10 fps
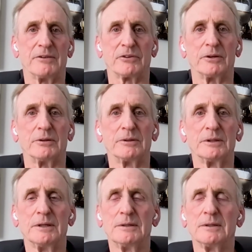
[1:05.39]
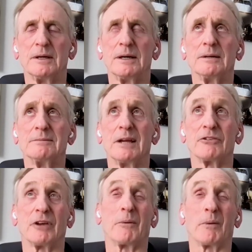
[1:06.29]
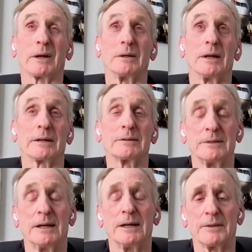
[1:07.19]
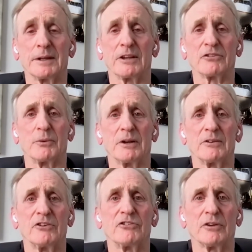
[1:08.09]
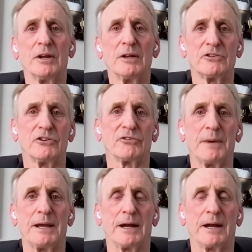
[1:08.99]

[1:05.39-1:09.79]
So as I recollect, I think that's what it just main